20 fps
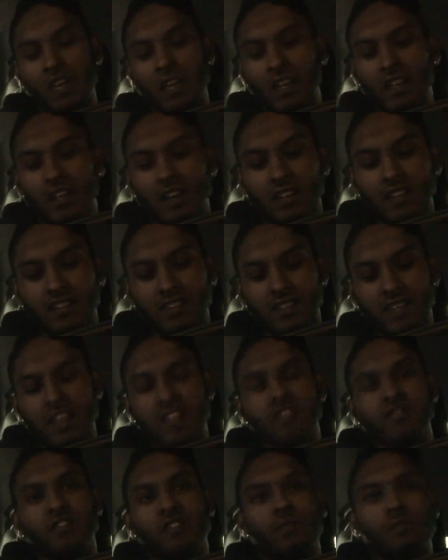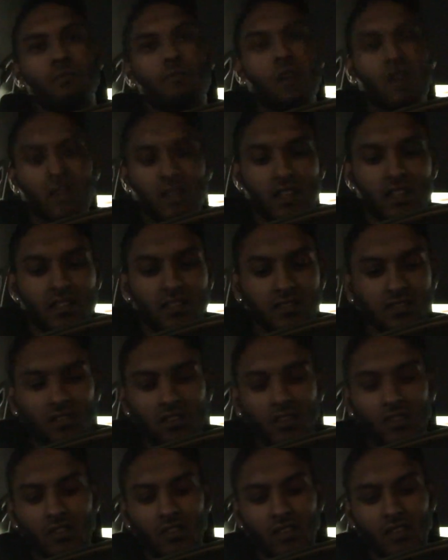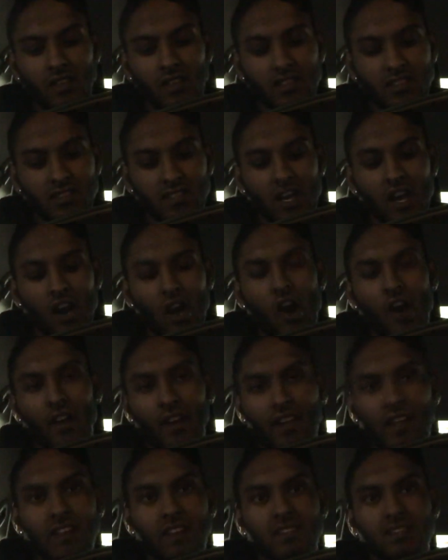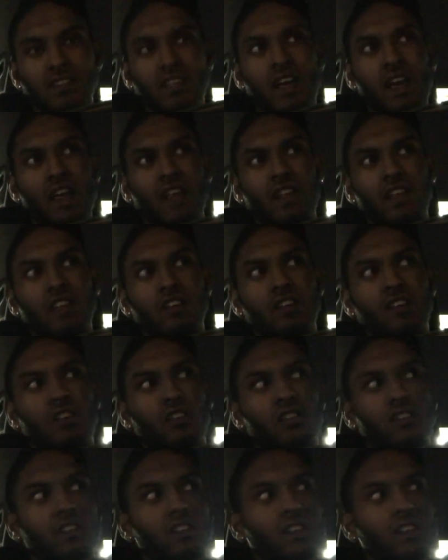he does things for money, so he's not honest, and you know,